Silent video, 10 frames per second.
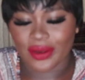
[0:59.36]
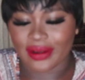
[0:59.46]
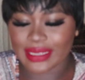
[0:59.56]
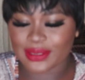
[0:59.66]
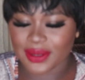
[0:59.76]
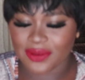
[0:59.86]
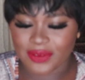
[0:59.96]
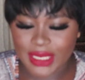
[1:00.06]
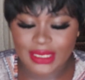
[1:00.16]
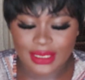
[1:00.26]
Alright, so the
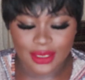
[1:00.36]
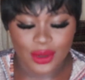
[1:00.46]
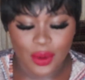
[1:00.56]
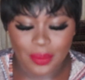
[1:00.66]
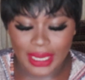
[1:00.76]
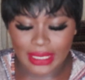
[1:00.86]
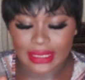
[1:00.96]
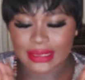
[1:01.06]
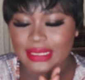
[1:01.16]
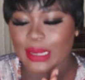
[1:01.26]
first thing on my
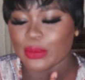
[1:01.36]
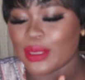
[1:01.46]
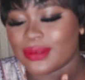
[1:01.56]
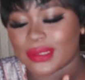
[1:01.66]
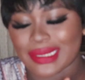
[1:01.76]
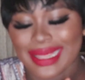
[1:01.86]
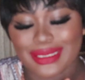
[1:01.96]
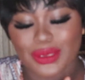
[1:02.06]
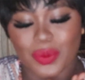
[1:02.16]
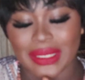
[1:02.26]
list, going to
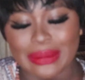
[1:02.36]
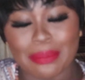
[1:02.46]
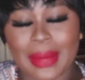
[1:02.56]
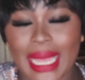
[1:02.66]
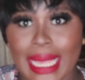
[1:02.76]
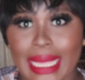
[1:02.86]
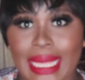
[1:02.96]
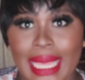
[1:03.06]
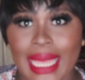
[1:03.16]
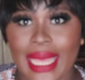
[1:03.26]
start with my